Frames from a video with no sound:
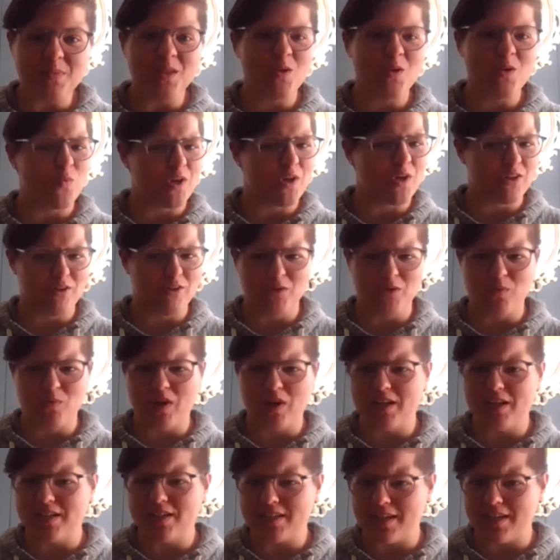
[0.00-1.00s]
Mm-hmm. Whether it
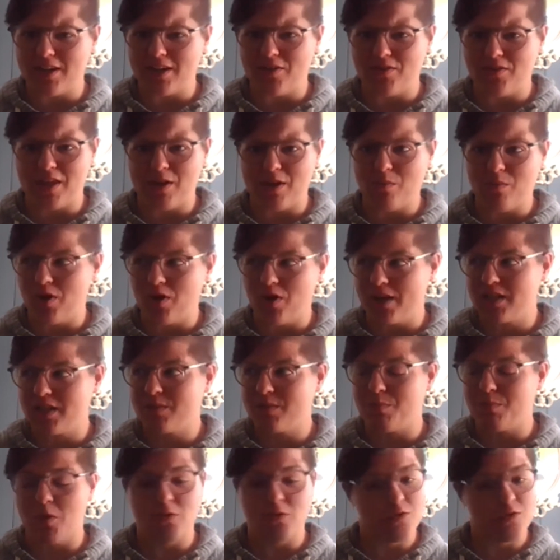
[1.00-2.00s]
was, you know, they were
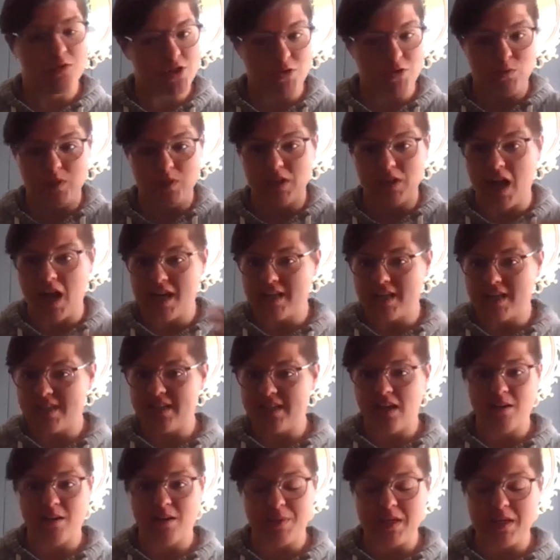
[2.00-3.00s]
exposed to a lot
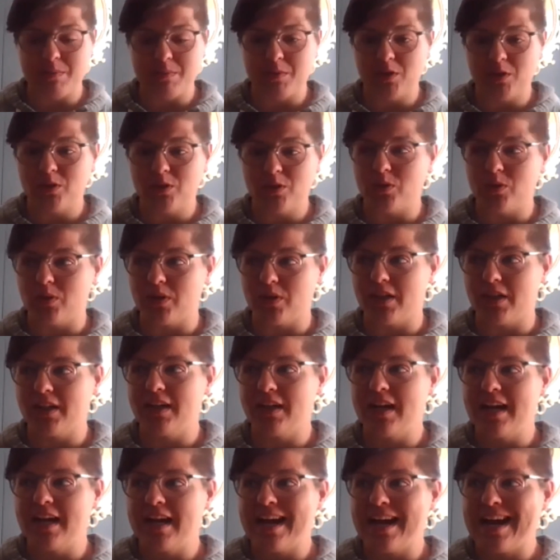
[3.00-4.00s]
as young people,
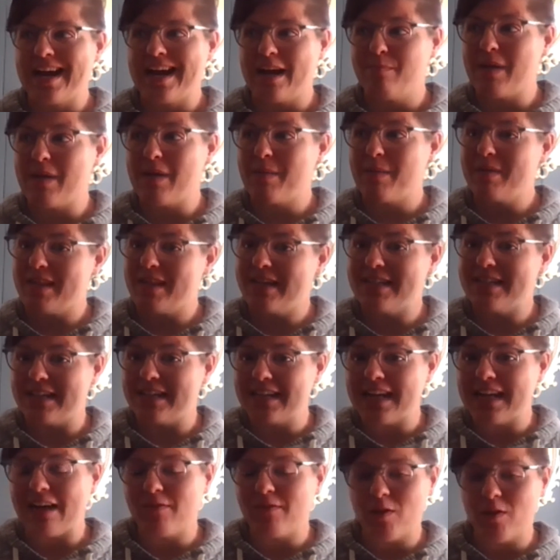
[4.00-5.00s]
and maybe they
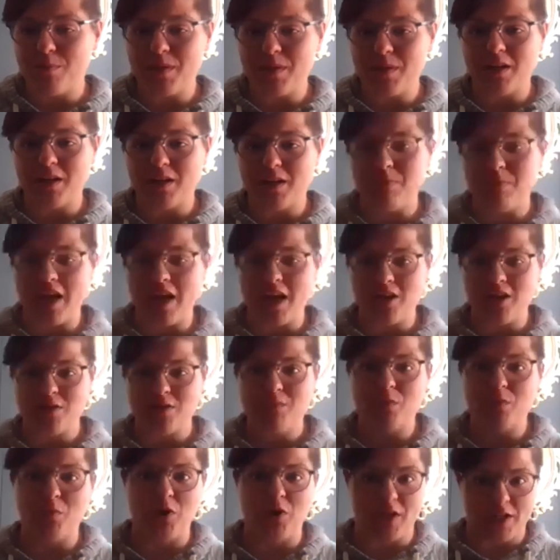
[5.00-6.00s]
didn't have open
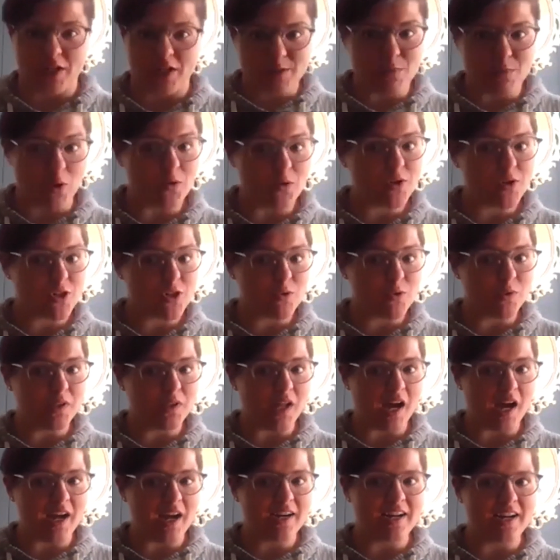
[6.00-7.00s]
communication, but were exposed to a
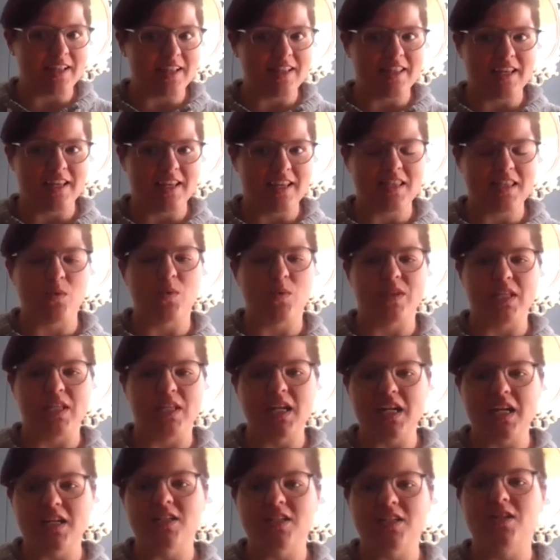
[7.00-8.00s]
lot, and think that what
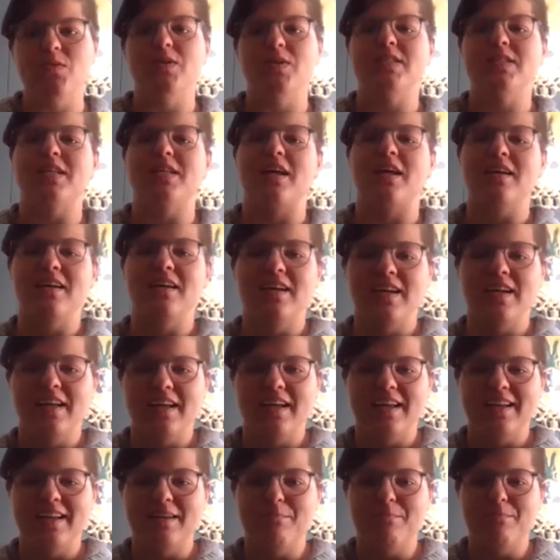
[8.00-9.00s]
they need to do is
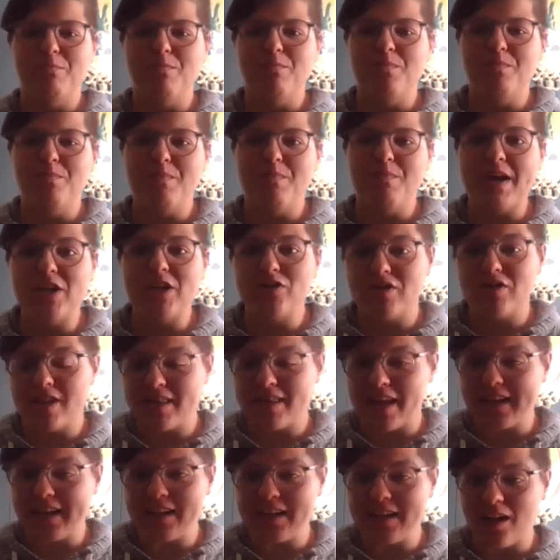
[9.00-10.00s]
make sure
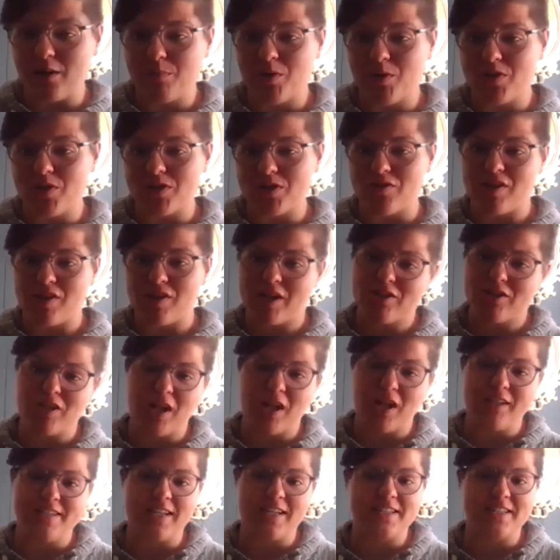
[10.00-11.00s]
that that young person or that
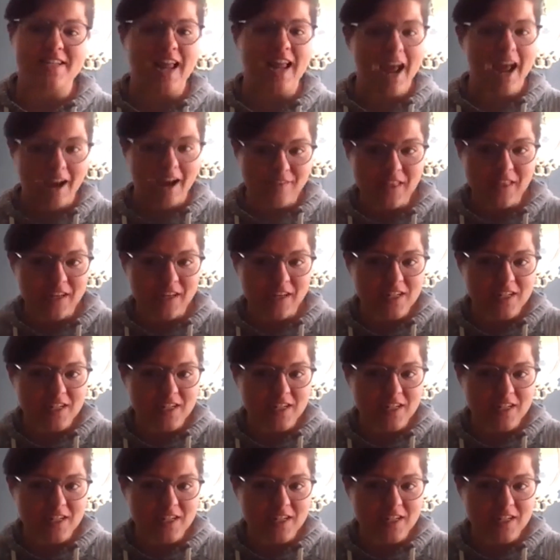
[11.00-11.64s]
child doesn't have that